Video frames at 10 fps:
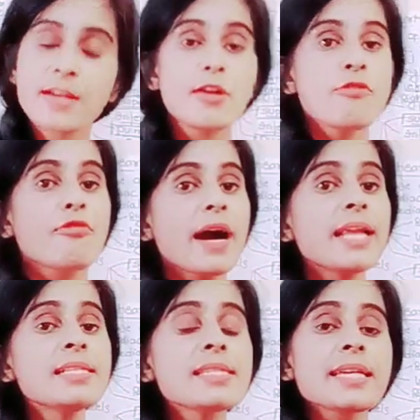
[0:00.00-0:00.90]
Once
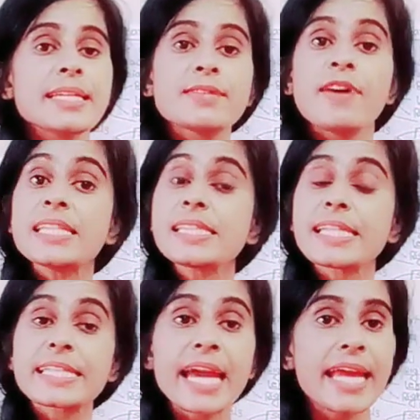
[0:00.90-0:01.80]
it
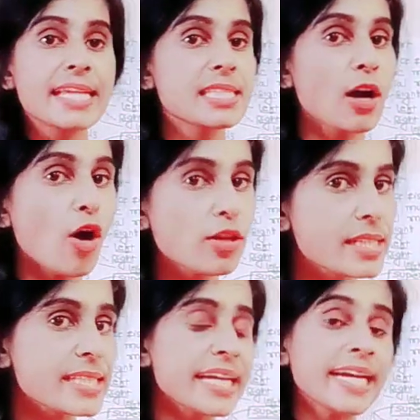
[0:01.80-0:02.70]
carries the
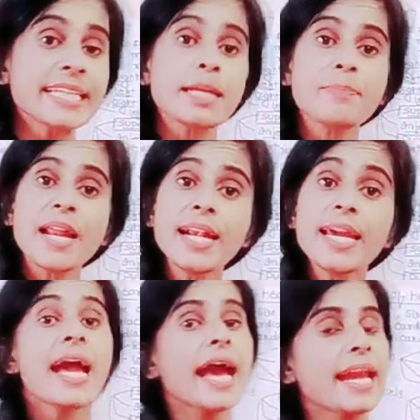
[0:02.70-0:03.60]
oxygenated blood
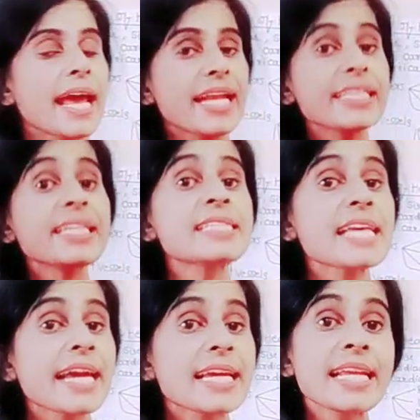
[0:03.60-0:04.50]
and another
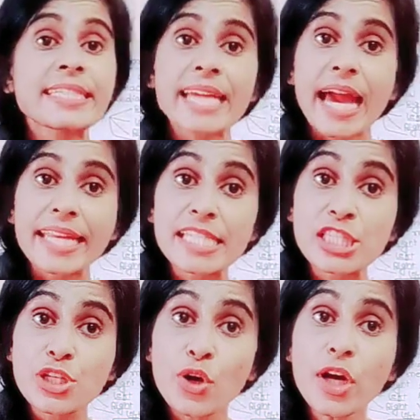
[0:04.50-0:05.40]
cycle it carries
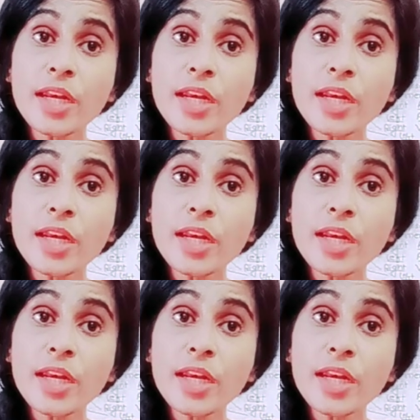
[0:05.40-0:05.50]
your